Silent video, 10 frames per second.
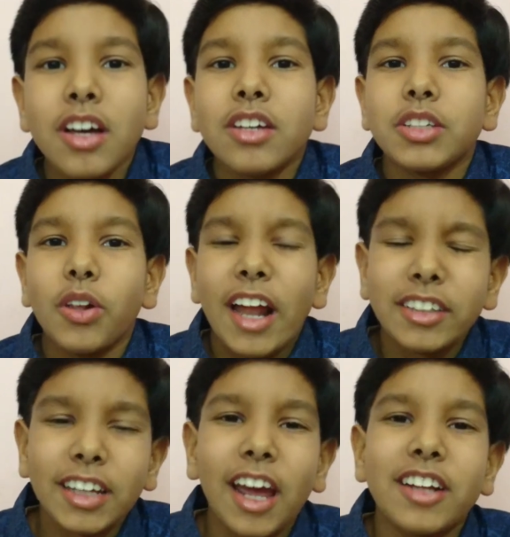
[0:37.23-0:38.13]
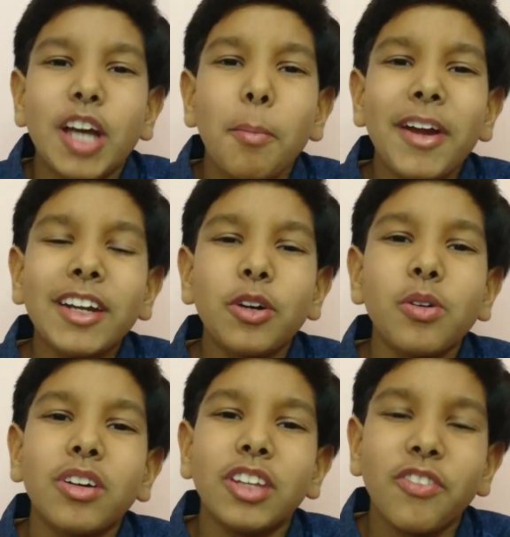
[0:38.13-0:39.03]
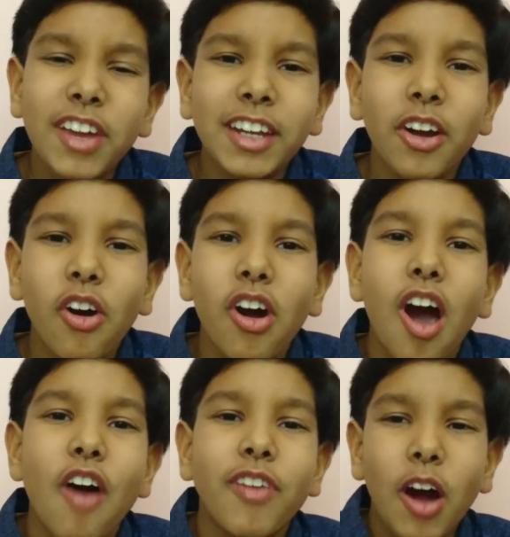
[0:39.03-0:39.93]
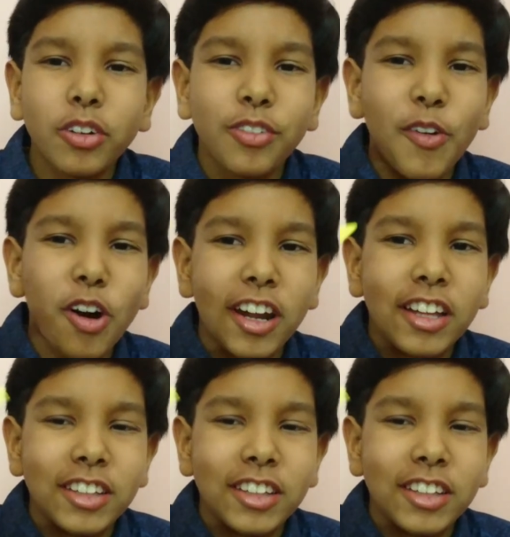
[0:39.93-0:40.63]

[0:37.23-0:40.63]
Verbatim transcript: So let's uh, jump into the video of how to fold